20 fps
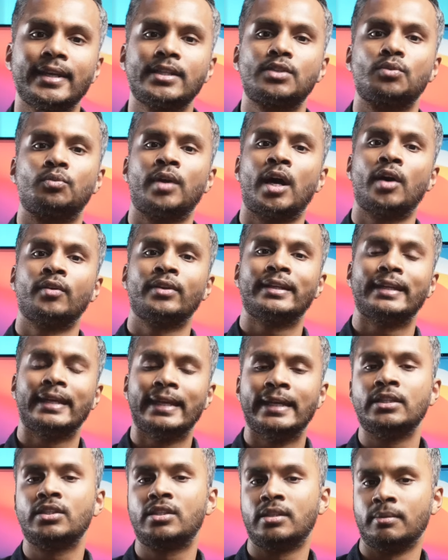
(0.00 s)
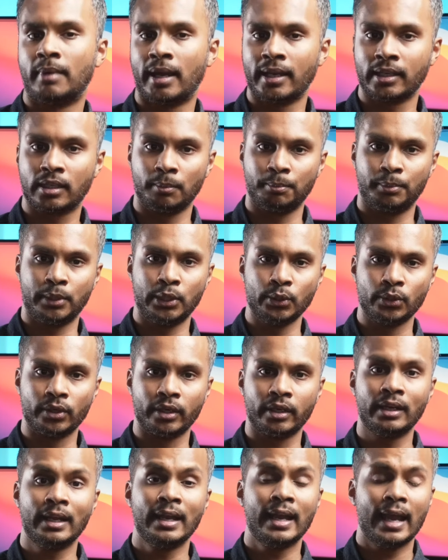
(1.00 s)
gets routed into my
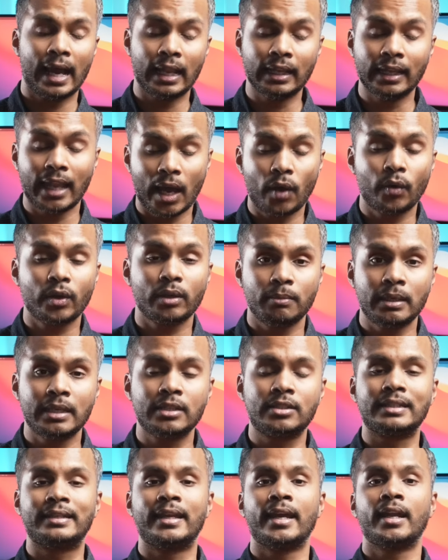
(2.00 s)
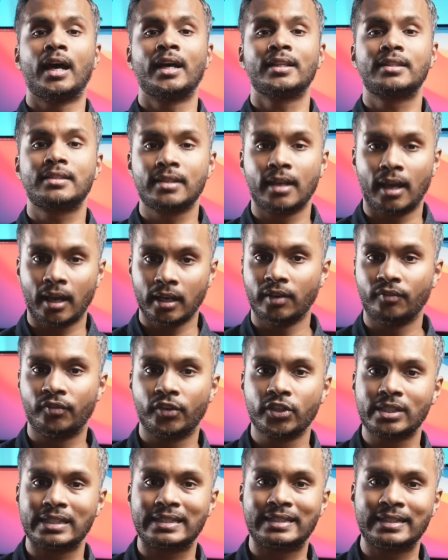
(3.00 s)
computer, allowing me to get a ton of
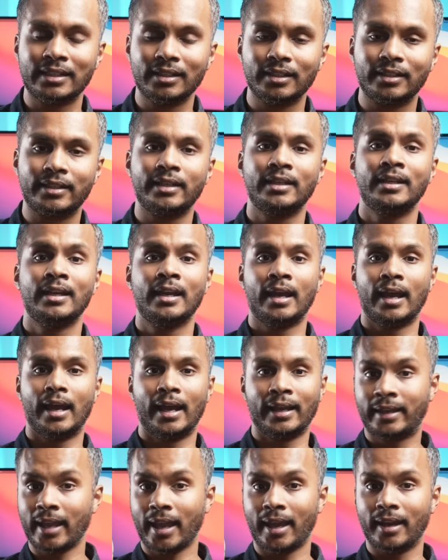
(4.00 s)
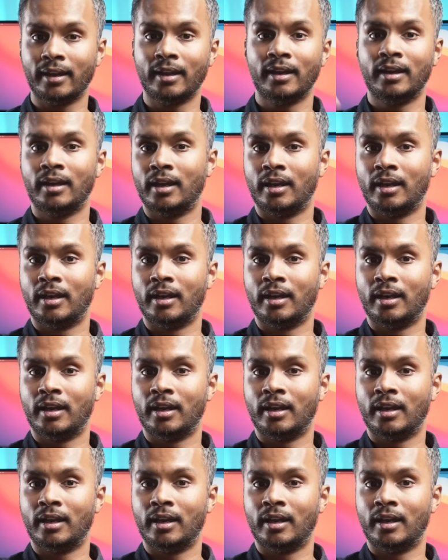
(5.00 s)
versatility, again,